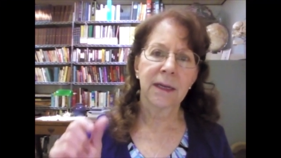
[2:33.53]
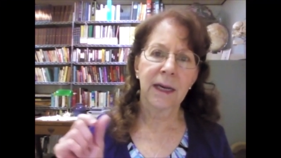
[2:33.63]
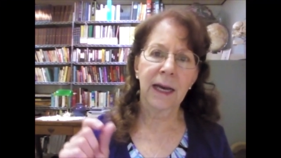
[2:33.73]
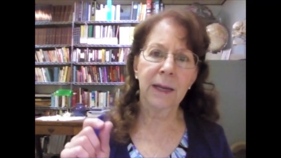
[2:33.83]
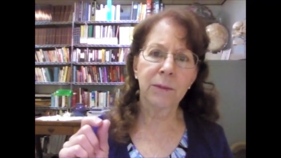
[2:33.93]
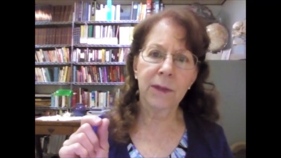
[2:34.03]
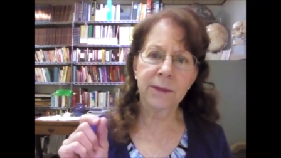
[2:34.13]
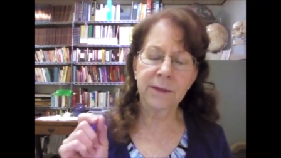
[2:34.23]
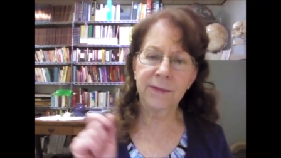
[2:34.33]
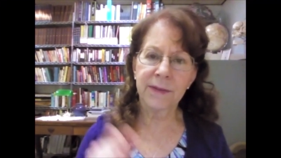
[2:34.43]
I
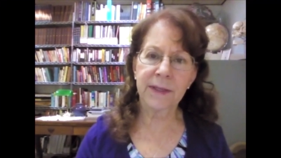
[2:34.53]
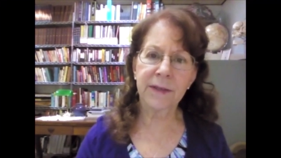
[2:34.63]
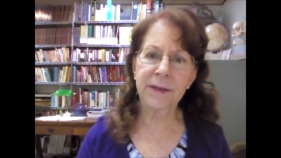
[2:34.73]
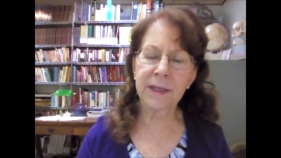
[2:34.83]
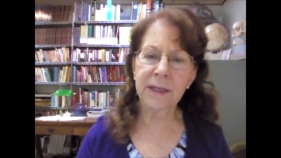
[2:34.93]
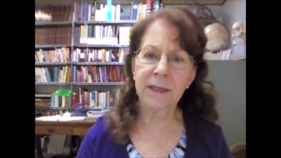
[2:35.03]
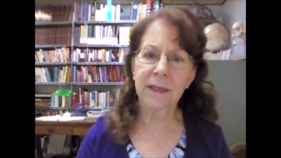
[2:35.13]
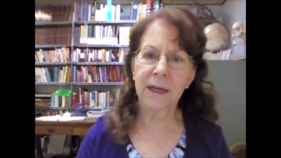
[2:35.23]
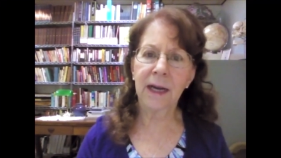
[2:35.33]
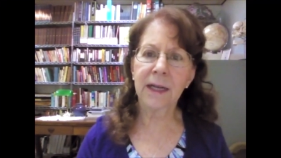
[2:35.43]
was very
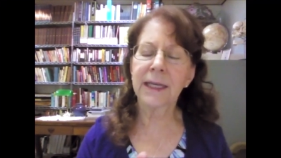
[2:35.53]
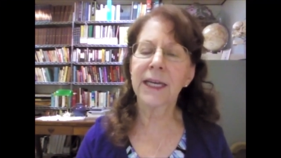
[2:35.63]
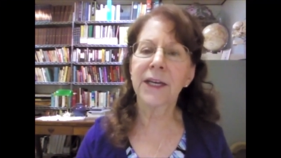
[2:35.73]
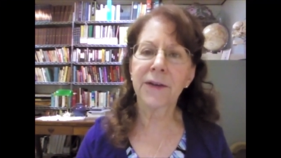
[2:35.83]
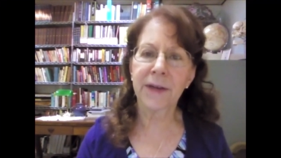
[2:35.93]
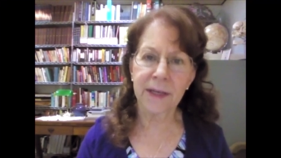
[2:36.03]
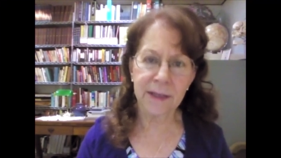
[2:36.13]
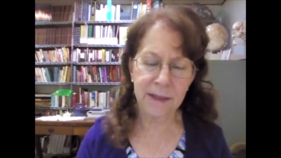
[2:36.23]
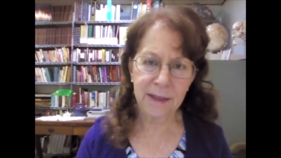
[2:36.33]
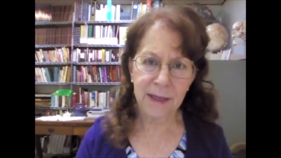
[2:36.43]
uncaring.
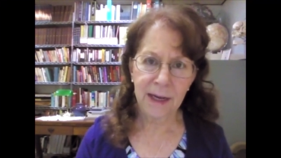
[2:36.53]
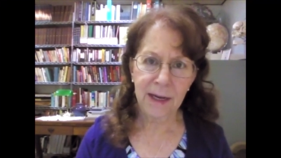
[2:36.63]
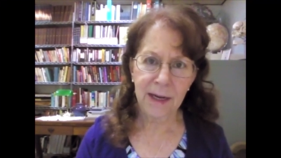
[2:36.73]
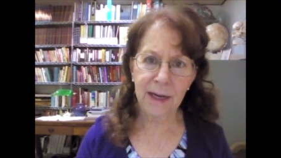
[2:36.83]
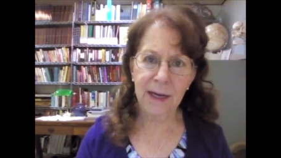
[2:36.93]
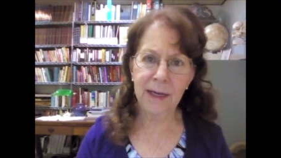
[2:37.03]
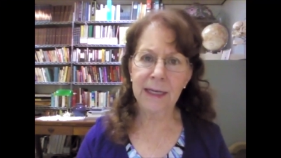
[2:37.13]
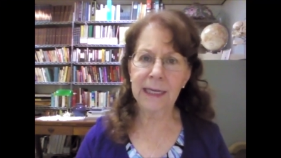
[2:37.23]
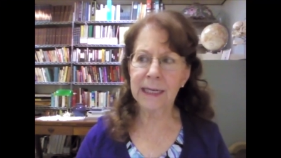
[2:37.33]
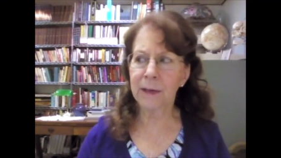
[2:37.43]
Uh,
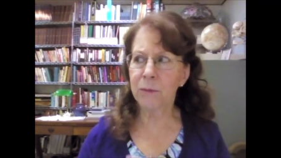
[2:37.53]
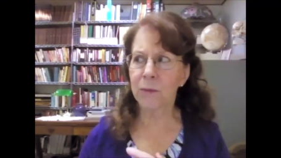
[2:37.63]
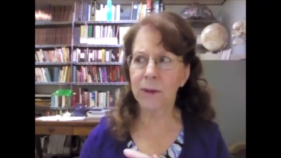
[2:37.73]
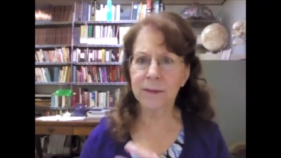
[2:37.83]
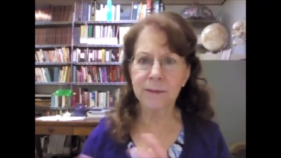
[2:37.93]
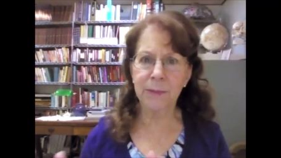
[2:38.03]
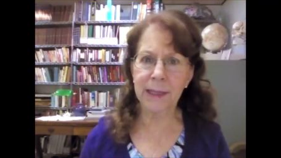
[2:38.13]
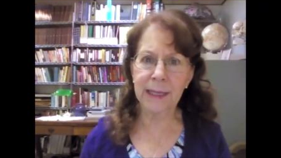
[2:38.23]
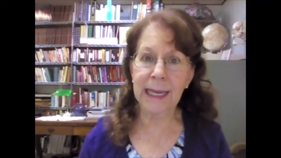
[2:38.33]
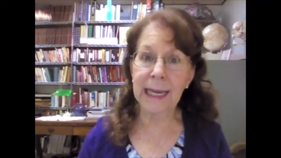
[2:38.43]
and I wasn't
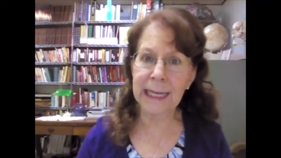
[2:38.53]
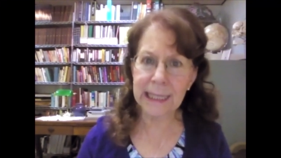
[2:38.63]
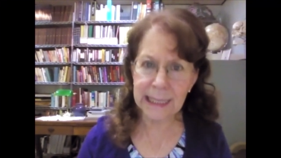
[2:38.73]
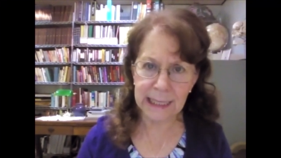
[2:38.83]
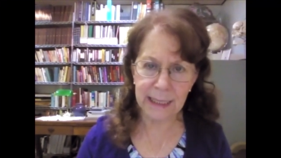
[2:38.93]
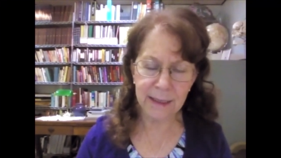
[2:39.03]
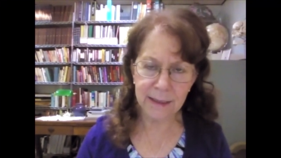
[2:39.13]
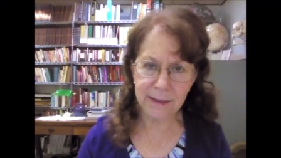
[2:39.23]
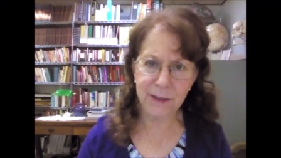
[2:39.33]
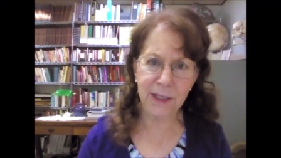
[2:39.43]
paying any
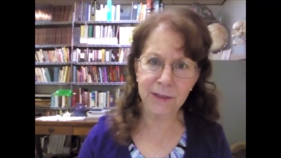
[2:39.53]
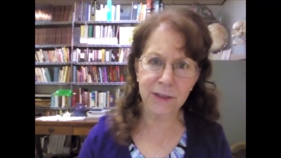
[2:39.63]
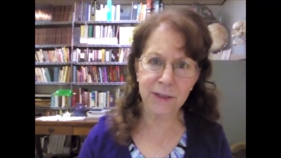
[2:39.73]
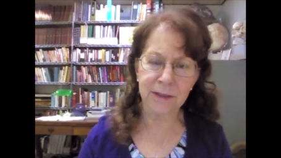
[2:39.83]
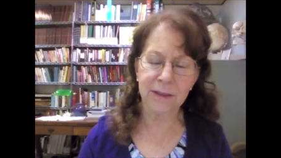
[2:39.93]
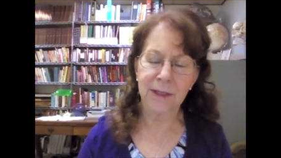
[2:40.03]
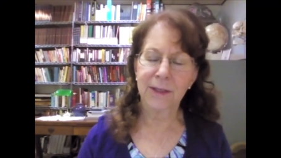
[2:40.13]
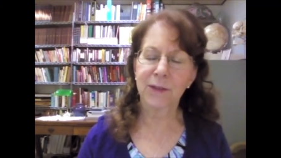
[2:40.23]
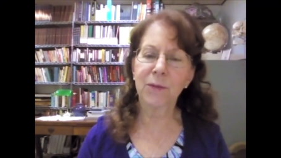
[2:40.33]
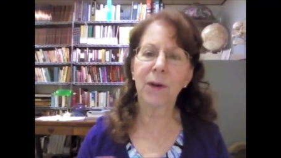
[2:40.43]
attention
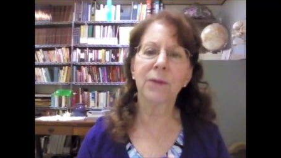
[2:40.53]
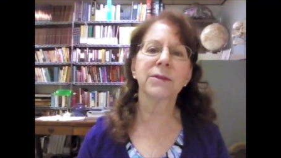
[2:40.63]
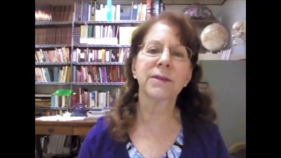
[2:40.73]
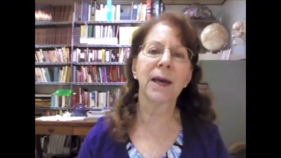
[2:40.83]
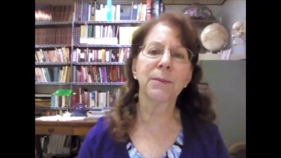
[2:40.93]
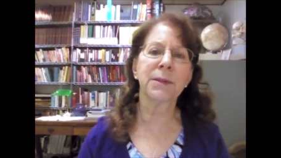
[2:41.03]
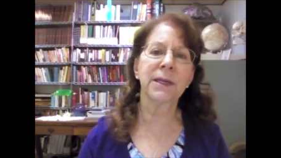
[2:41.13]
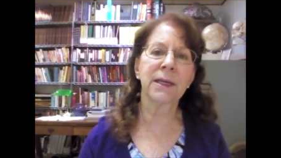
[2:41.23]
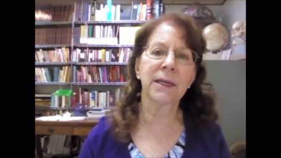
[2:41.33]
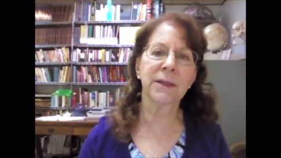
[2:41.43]
to what was
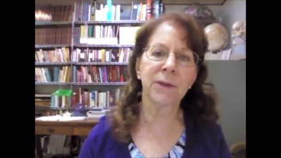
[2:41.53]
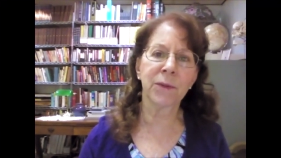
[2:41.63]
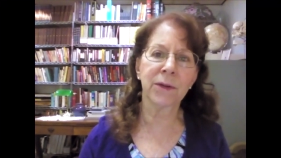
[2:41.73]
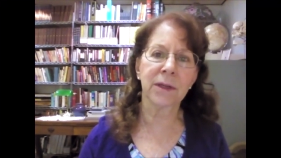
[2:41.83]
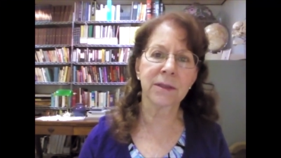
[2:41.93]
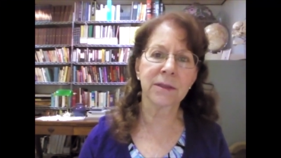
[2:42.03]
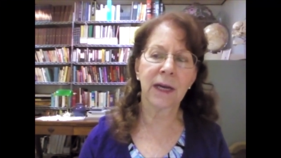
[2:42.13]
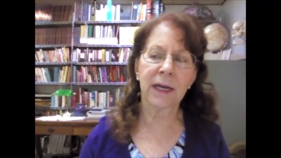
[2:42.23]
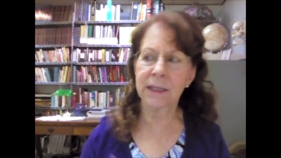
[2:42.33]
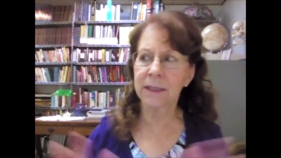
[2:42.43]
happening in the world.
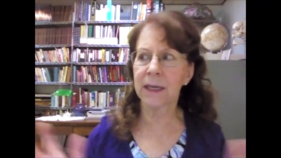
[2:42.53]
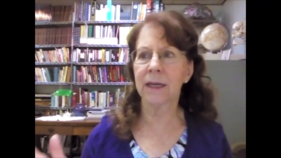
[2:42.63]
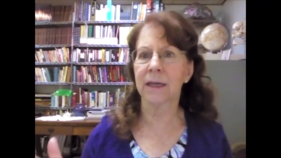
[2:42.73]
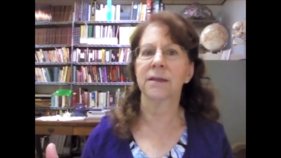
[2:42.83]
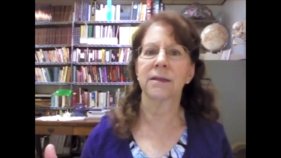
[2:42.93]
I didn't care.